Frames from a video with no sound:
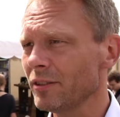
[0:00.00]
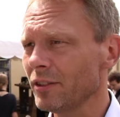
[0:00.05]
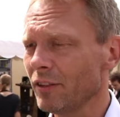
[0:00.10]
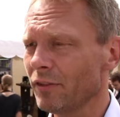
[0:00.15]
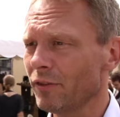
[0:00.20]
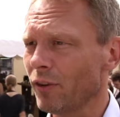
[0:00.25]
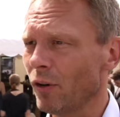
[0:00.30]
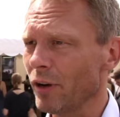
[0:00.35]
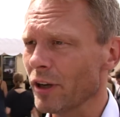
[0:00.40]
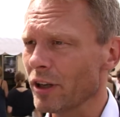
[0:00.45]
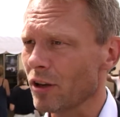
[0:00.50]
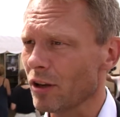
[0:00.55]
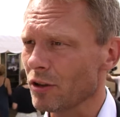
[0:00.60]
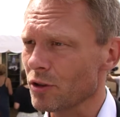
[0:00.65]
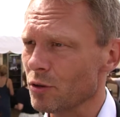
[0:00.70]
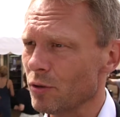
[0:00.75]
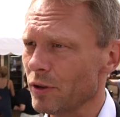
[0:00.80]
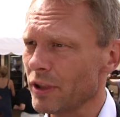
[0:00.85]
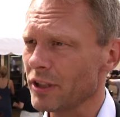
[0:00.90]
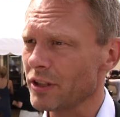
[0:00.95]
foreign
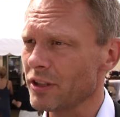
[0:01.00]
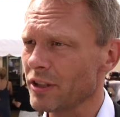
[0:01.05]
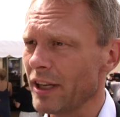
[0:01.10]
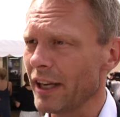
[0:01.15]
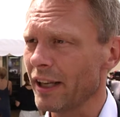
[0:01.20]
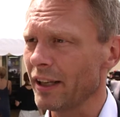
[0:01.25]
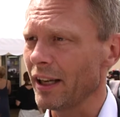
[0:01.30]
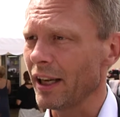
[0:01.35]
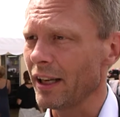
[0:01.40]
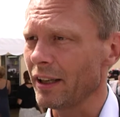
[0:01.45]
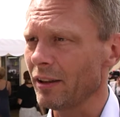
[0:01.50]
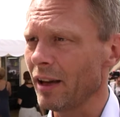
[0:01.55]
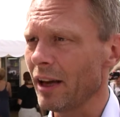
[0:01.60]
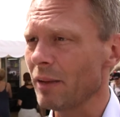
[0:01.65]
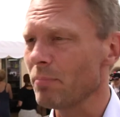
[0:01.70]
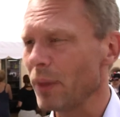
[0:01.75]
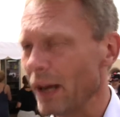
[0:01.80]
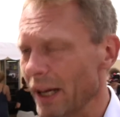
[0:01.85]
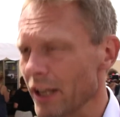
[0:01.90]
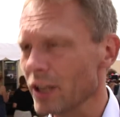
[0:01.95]
countries
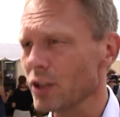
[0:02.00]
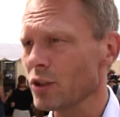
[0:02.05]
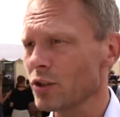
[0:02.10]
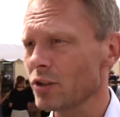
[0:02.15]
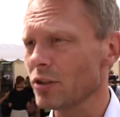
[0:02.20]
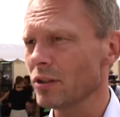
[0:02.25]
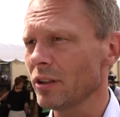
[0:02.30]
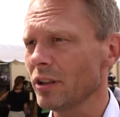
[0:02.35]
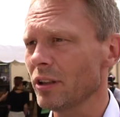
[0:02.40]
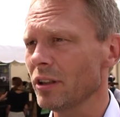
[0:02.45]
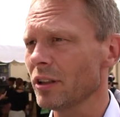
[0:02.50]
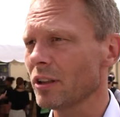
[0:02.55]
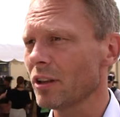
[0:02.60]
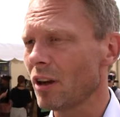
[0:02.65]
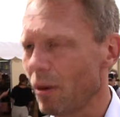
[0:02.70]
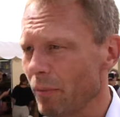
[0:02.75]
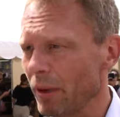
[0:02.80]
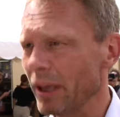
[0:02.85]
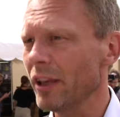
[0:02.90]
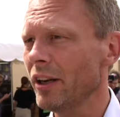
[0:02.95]
and buyers
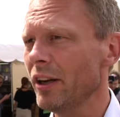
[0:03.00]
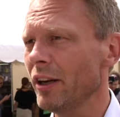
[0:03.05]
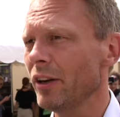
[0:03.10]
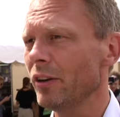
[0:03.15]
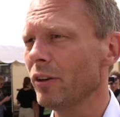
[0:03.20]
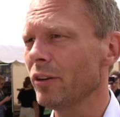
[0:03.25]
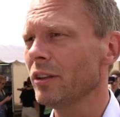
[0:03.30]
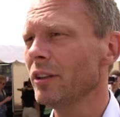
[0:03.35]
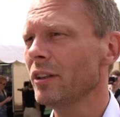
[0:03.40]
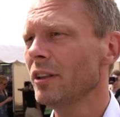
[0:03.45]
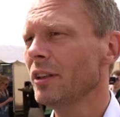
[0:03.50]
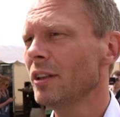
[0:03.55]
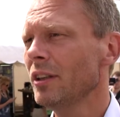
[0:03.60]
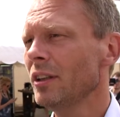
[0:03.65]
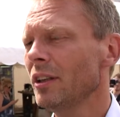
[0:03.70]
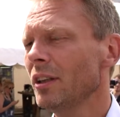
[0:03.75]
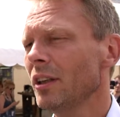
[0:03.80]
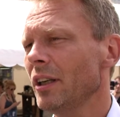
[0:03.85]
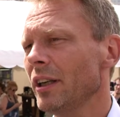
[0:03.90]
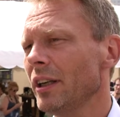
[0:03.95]
coming here,
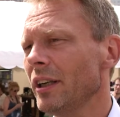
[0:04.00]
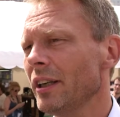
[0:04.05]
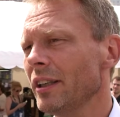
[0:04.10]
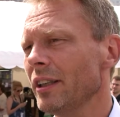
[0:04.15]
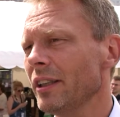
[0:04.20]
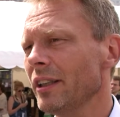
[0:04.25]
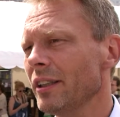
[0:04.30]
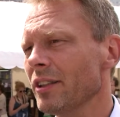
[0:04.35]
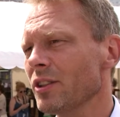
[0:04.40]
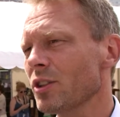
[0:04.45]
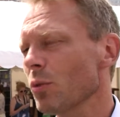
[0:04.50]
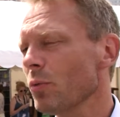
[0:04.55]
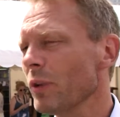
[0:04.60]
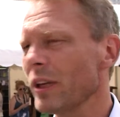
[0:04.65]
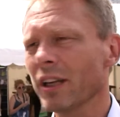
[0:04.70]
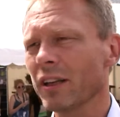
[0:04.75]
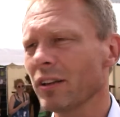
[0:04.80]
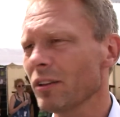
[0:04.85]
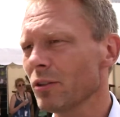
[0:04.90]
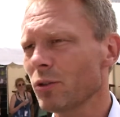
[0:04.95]
so we
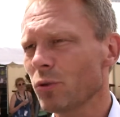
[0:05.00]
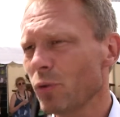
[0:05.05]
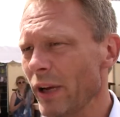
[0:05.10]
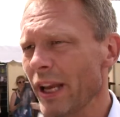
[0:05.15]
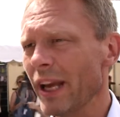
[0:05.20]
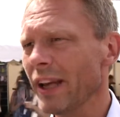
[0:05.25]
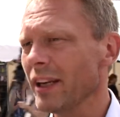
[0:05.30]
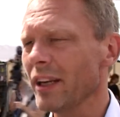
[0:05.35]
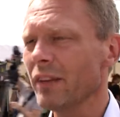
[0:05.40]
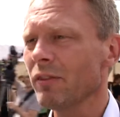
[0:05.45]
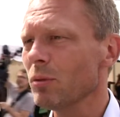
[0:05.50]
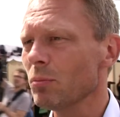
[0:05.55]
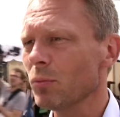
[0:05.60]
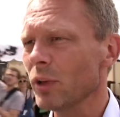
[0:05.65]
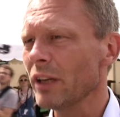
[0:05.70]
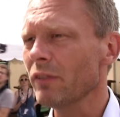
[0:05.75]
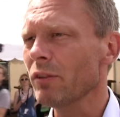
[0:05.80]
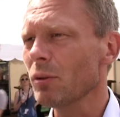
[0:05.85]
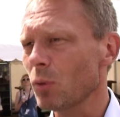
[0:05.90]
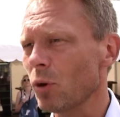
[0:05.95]
can create
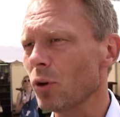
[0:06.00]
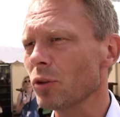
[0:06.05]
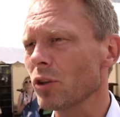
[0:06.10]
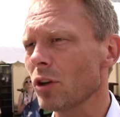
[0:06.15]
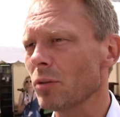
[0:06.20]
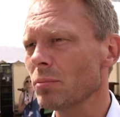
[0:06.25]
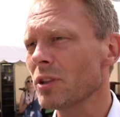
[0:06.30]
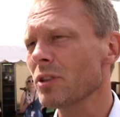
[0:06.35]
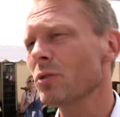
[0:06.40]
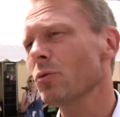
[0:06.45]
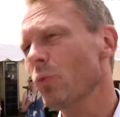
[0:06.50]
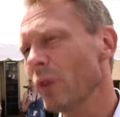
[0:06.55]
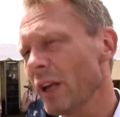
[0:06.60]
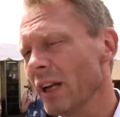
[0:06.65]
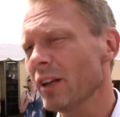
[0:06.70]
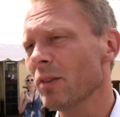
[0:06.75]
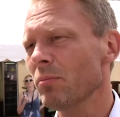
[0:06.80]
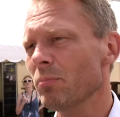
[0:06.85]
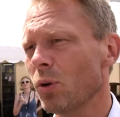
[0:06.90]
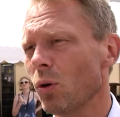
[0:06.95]
even more jobs. It's
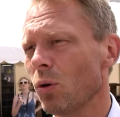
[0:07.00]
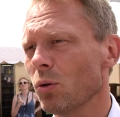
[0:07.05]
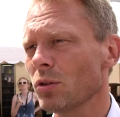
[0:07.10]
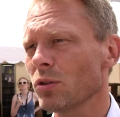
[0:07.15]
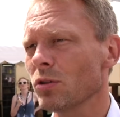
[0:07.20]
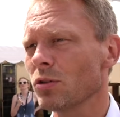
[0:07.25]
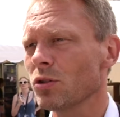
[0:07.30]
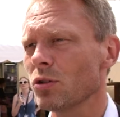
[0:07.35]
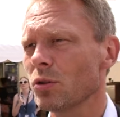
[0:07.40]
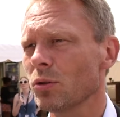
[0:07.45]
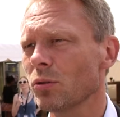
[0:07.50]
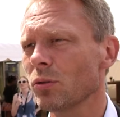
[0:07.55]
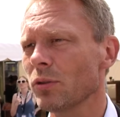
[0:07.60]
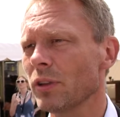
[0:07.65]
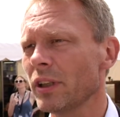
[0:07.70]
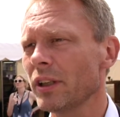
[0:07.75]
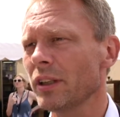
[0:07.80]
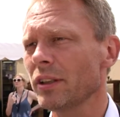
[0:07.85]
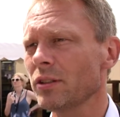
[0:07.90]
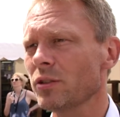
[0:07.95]
really important
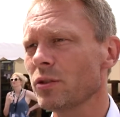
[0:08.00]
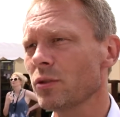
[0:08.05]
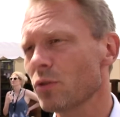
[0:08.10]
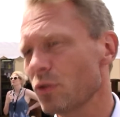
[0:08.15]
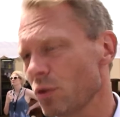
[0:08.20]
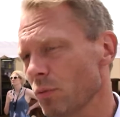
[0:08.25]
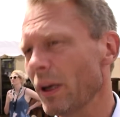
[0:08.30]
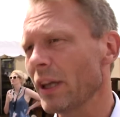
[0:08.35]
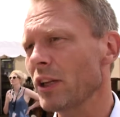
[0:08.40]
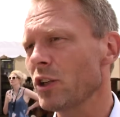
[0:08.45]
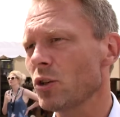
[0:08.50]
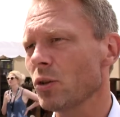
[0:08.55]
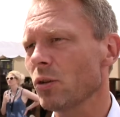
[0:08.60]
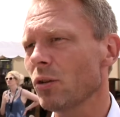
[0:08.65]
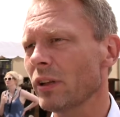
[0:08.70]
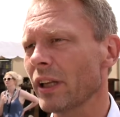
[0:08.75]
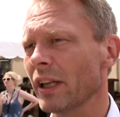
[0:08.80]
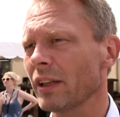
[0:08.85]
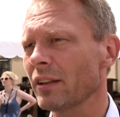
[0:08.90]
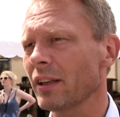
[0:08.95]
to make
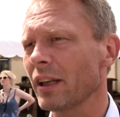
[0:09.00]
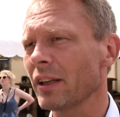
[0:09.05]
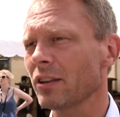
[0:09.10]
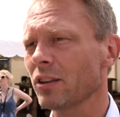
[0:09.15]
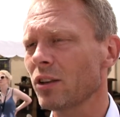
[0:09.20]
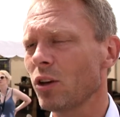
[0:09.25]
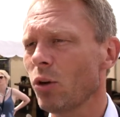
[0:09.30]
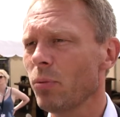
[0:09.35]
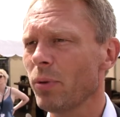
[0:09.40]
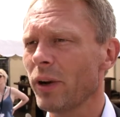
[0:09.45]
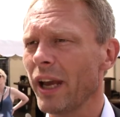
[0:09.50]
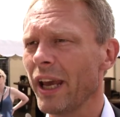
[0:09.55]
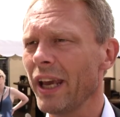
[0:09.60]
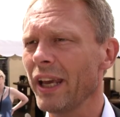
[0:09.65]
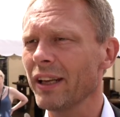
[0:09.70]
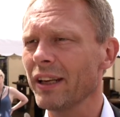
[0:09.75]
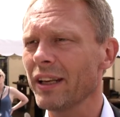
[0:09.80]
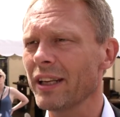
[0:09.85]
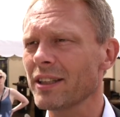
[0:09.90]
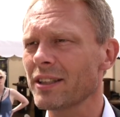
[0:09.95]
sure that
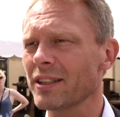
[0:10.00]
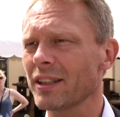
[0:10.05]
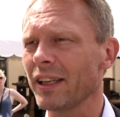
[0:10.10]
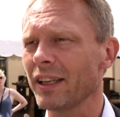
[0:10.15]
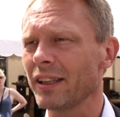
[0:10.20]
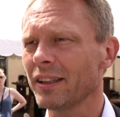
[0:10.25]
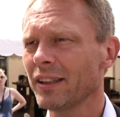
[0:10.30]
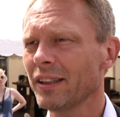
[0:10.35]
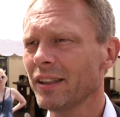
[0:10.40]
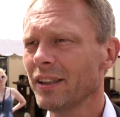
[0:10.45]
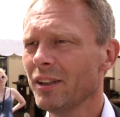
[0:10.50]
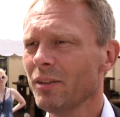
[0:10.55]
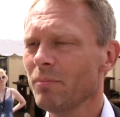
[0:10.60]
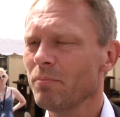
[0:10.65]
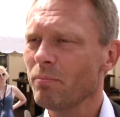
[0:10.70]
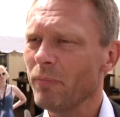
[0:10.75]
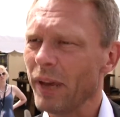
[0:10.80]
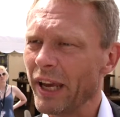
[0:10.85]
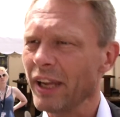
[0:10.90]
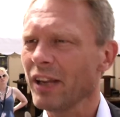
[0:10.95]
Copenhagen is a
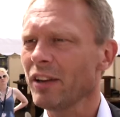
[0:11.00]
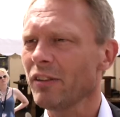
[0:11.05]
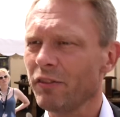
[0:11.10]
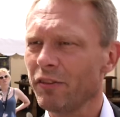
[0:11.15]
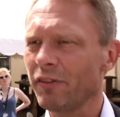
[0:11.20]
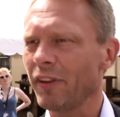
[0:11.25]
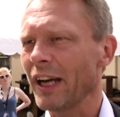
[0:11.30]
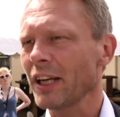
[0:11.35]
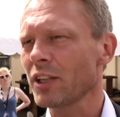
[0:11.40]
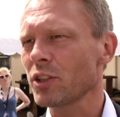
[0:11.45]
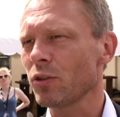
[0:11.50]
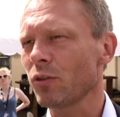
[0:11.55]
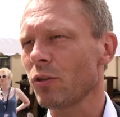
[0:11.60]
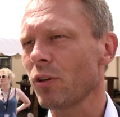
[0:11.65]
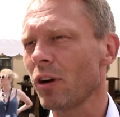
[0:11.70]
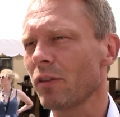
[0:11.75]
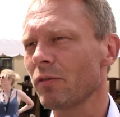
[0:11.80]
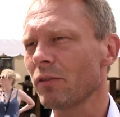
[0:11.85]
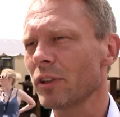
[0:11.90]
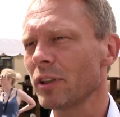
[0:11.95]
main
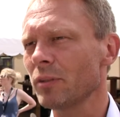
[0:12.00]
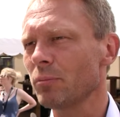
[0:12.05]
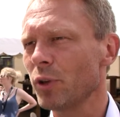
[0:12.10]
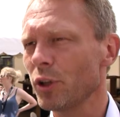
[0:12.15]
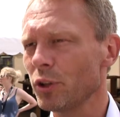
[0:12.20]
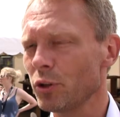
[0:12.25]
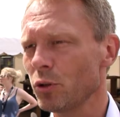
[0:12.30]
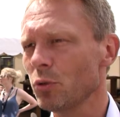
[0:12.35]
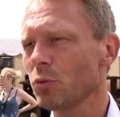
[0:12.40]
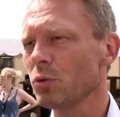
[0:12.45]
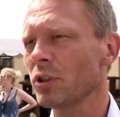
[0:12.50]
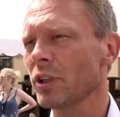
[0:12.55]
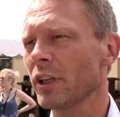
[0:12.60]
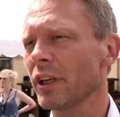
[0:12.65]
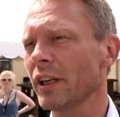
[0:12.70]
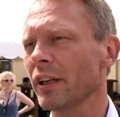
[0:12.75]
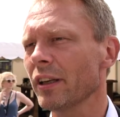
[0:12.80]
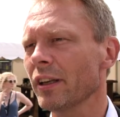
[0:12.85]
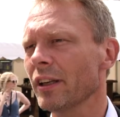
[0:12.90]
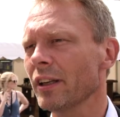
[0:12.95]
factor of
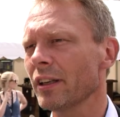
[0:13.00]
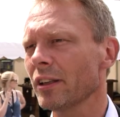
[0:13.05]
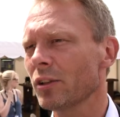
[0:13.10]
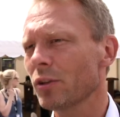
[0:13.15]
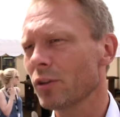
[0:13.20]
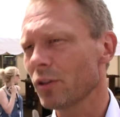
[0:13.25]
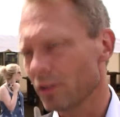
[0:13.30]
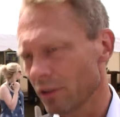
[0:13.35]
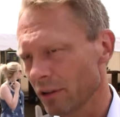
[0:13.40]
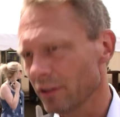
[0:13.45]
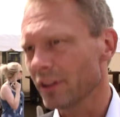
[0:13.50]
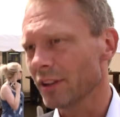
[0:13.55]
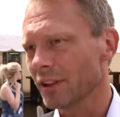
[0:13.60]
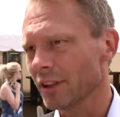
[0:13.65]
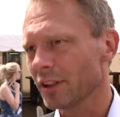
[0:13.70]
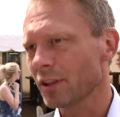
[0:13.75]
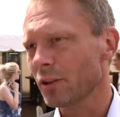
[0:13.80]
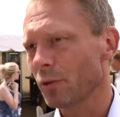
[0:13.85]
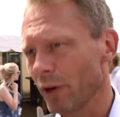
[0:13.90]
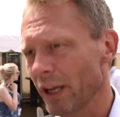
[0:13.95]
producing
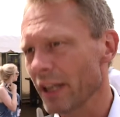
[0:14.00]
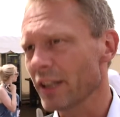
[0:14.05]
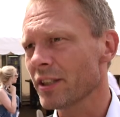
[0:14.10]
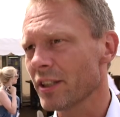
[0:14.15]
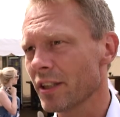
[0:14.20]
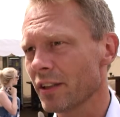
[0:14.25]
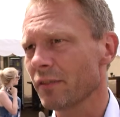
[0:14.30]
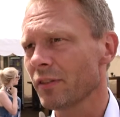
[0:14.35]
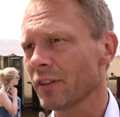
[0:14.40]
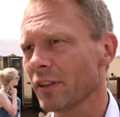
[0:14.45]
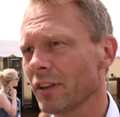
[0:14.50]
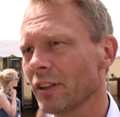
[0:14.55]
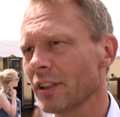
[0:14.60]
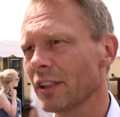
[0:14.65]
creative